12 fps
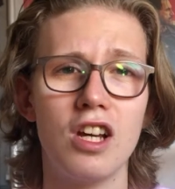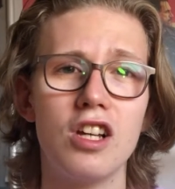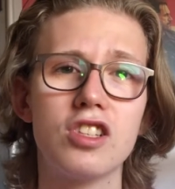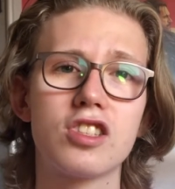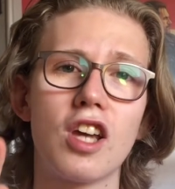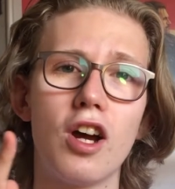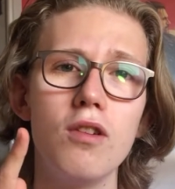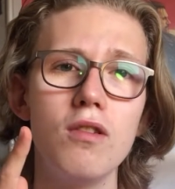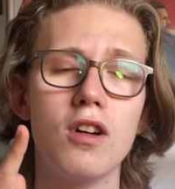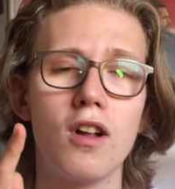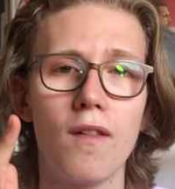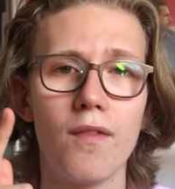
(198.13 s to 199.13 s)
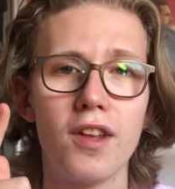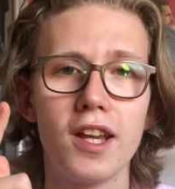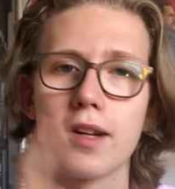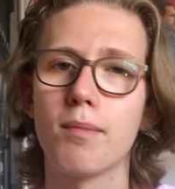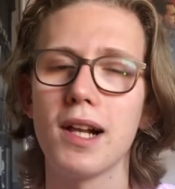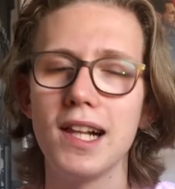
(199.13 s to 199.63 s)
So he
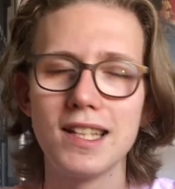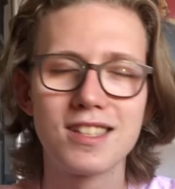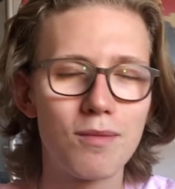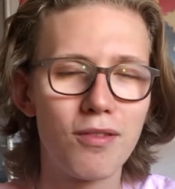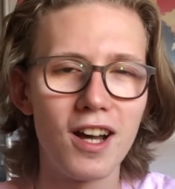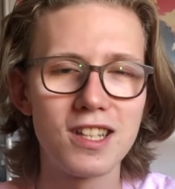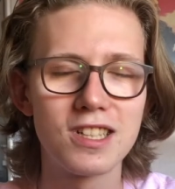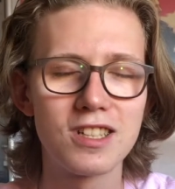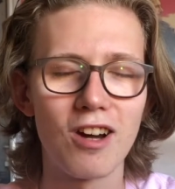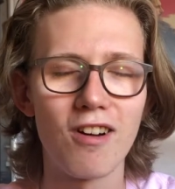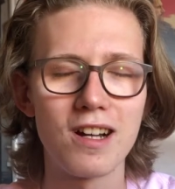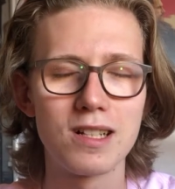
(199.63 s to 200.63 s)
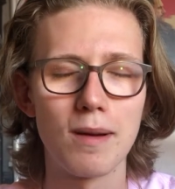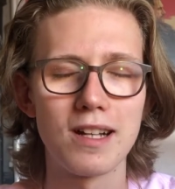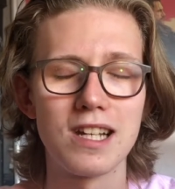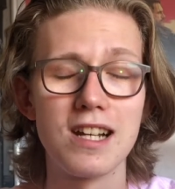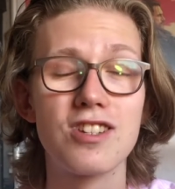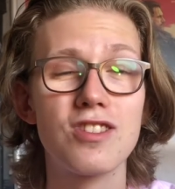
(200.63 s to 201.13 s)
completely subverted our
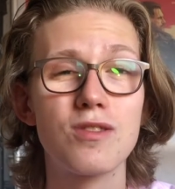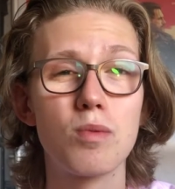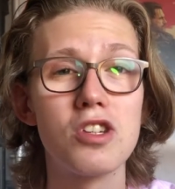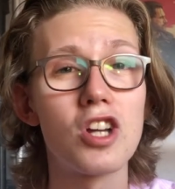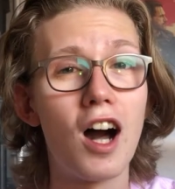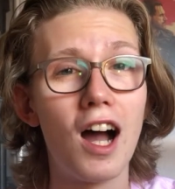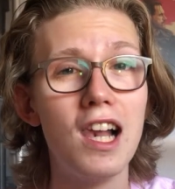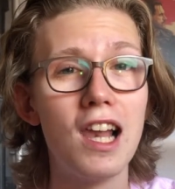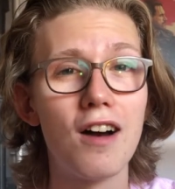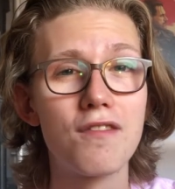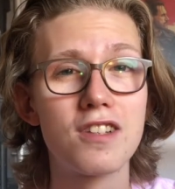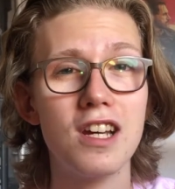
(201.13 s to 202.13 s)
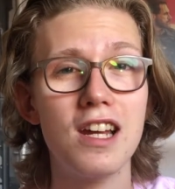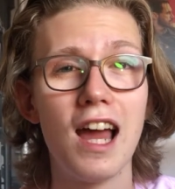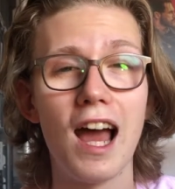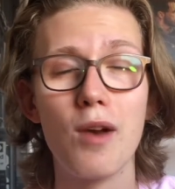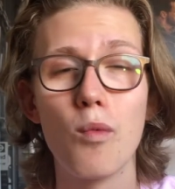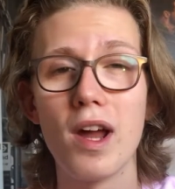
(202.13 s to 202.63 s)
expectations, which I loved,
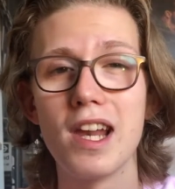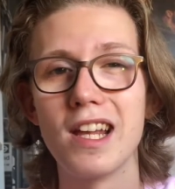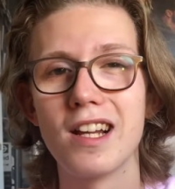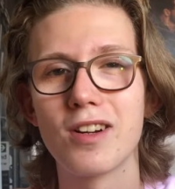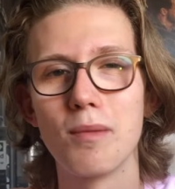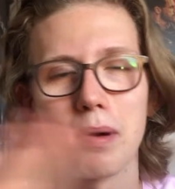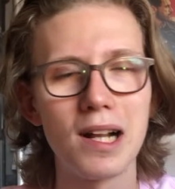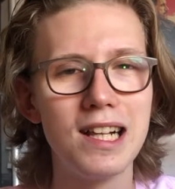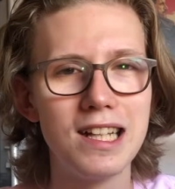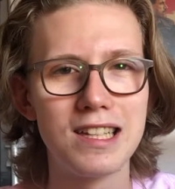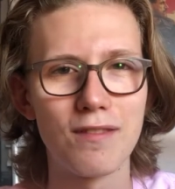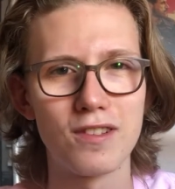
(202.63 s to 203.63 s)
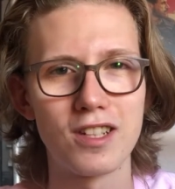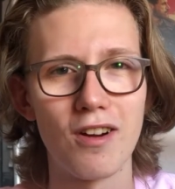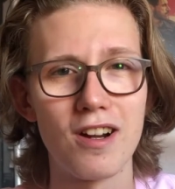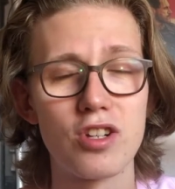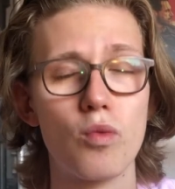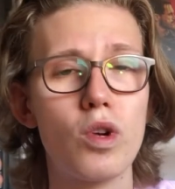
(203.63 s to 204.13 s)
and went in a completely different
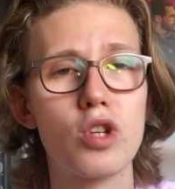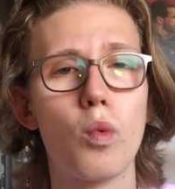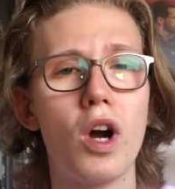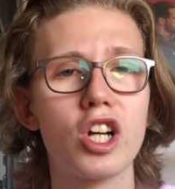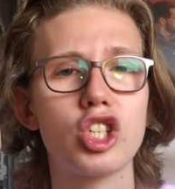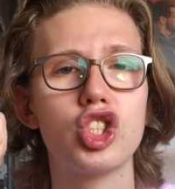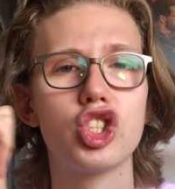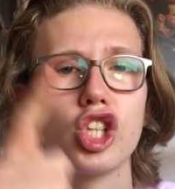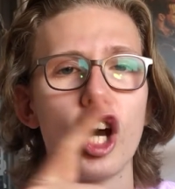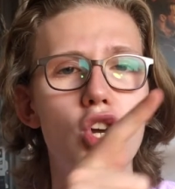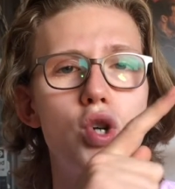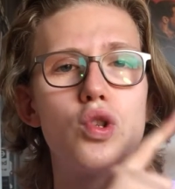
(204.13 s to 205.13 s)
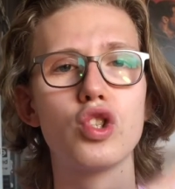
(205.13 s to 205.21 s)
direction, which works so